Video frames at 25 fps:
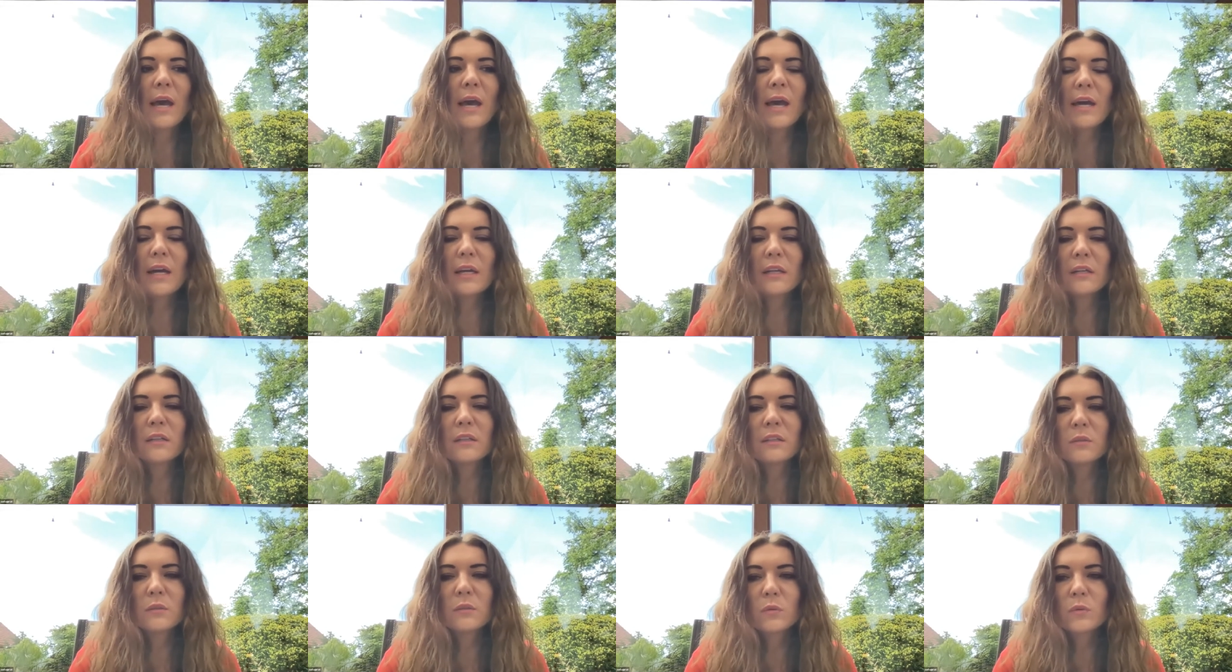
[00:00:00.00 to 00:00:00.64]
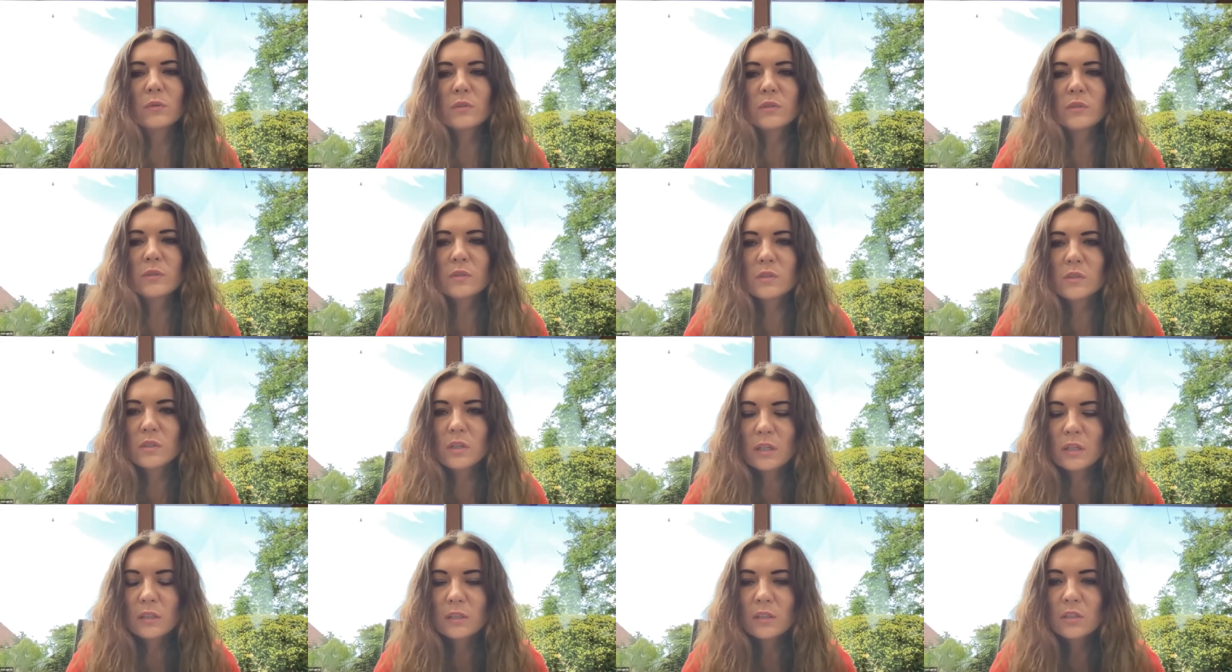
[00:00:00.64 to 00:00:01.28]
and there was a
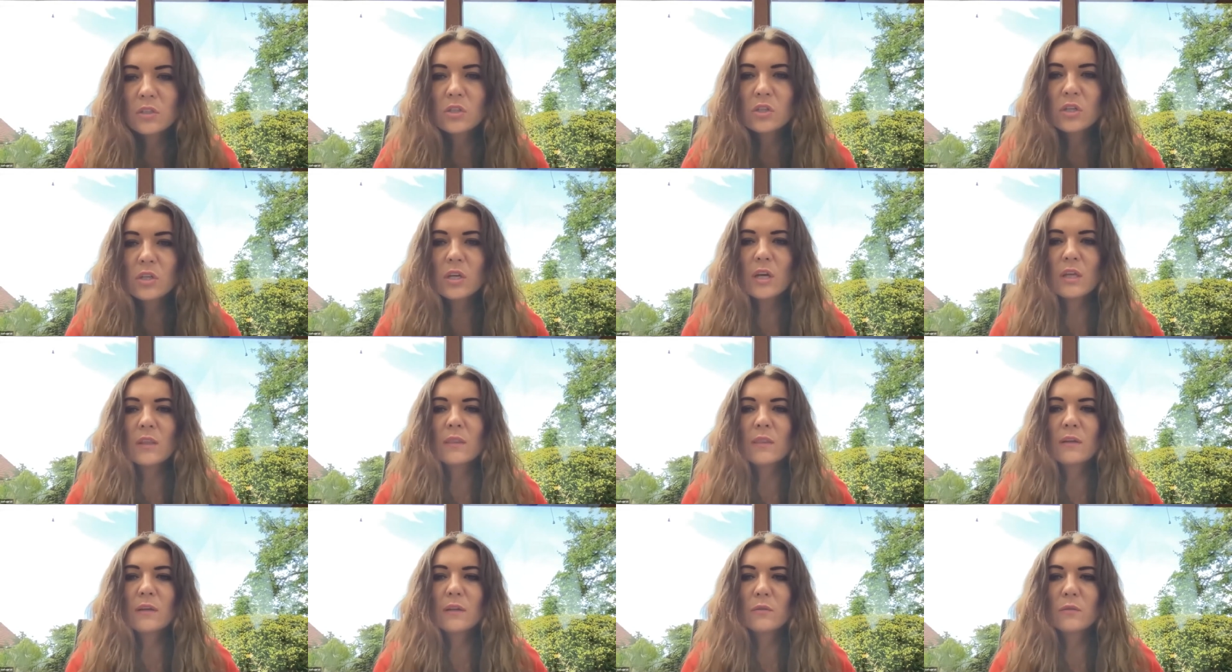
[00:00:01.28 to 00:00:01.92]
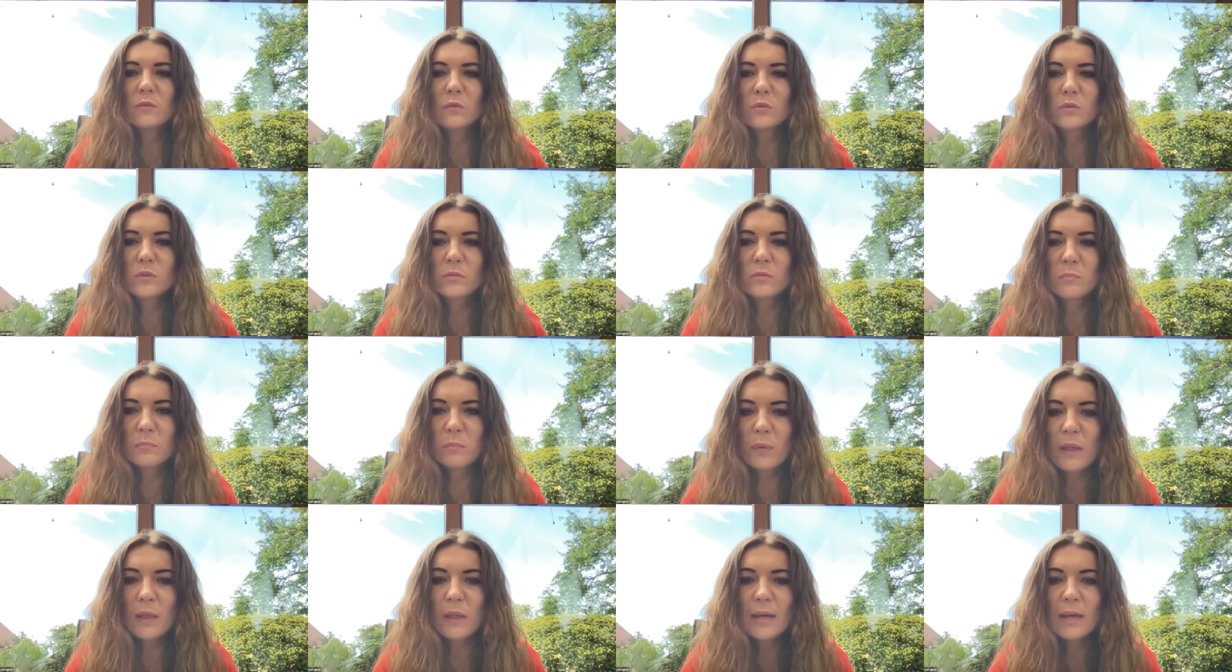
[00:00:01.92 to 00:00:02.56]
strategy and there was a
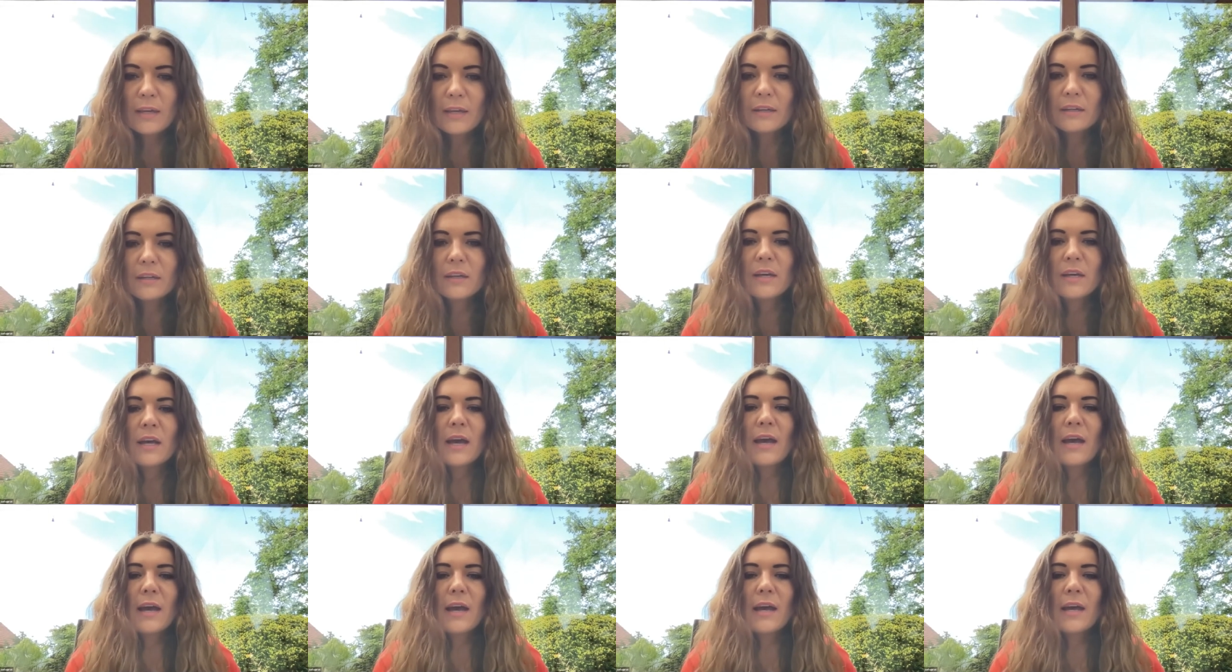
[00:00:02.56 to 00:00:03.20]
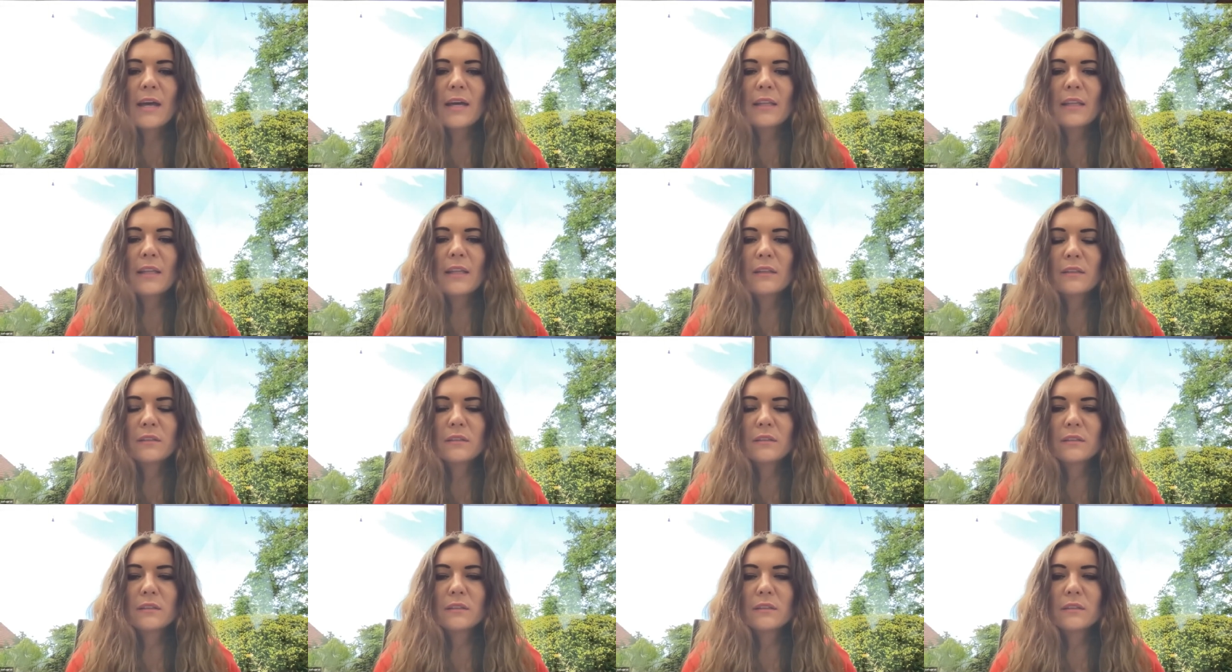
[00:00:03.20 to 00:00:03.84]
plan and
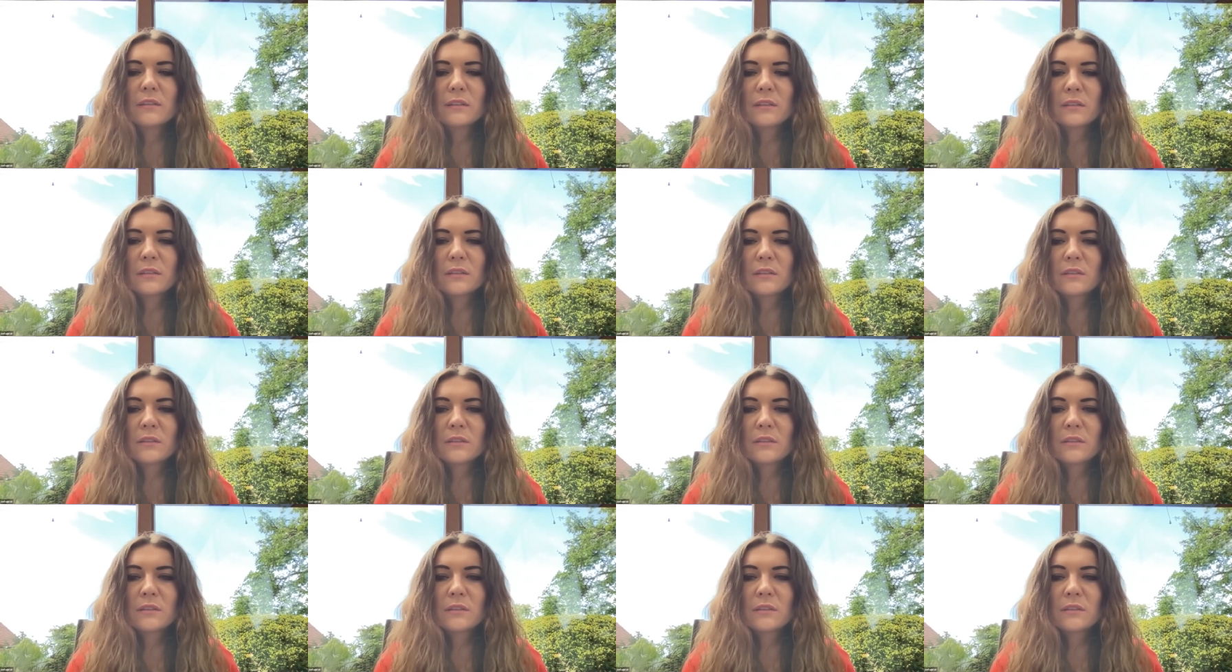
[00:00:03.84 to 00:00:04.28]
uh,